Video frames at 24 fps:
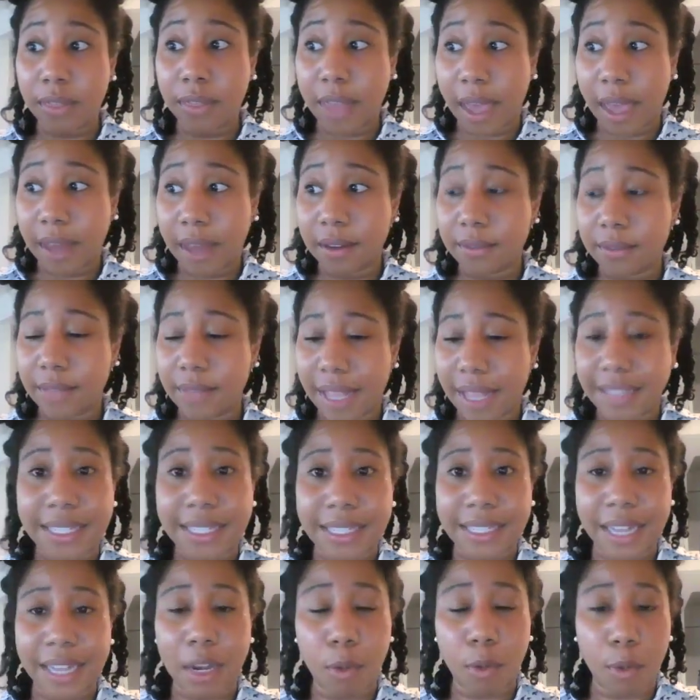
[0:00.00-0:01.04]
that
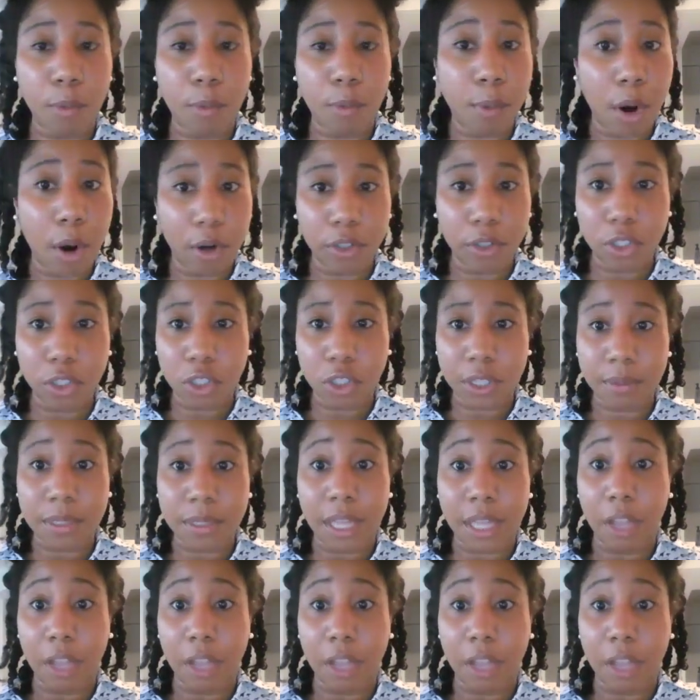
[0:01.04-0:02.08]
sustainable
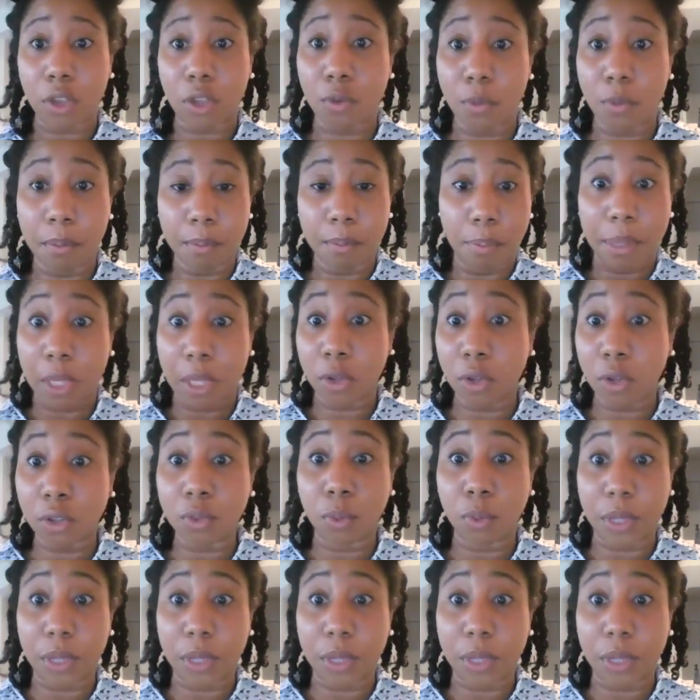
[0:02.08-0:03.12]
partnerships that you
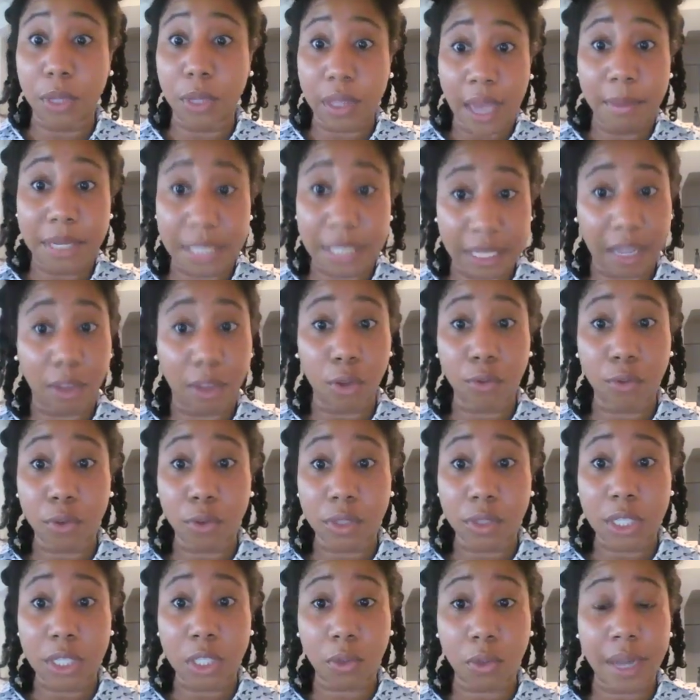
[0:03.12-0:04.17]
build with coming together
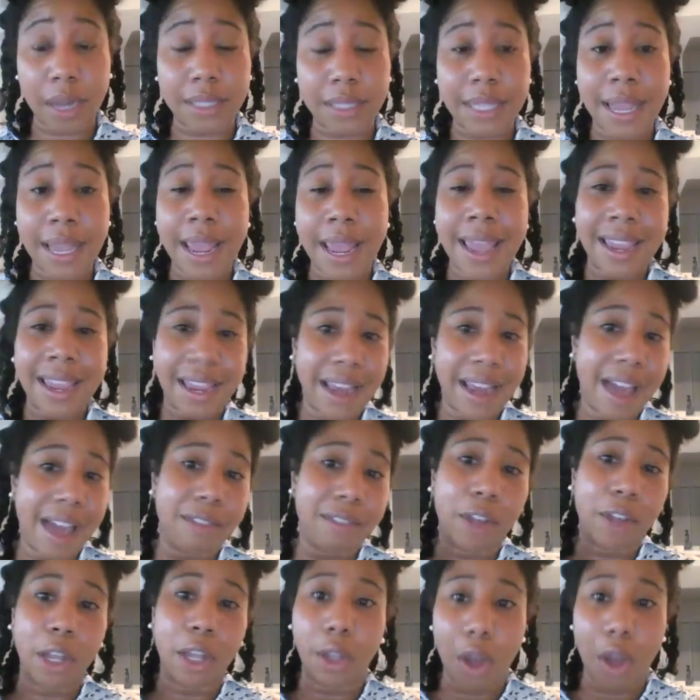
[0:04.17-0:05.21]
for these grants can
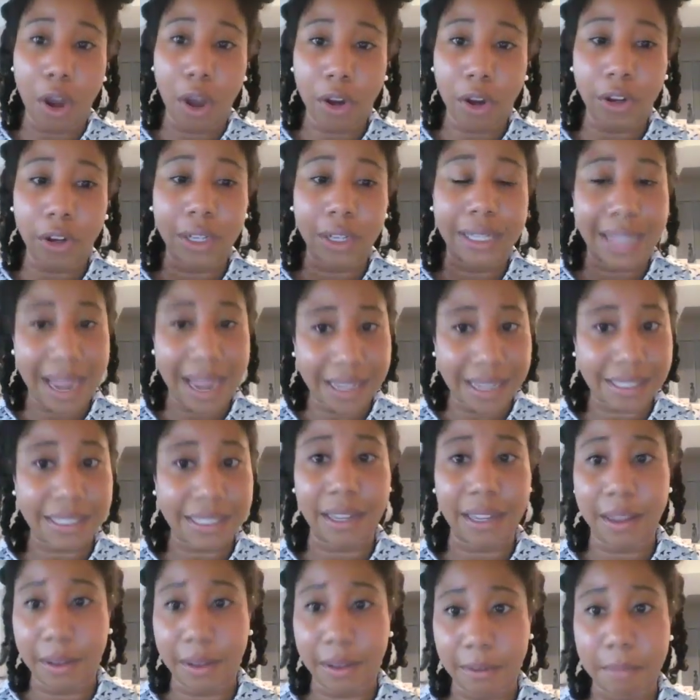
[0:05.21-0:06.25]
have a longer
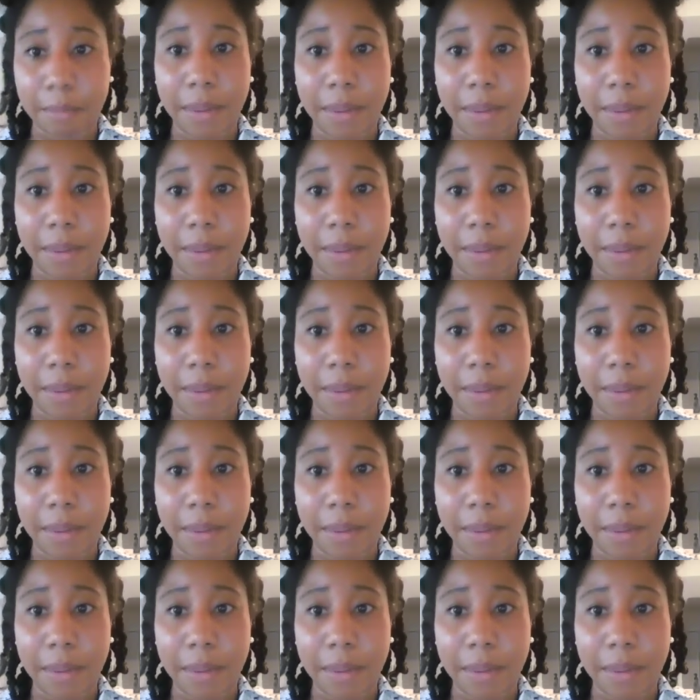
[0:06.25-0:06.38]
lasting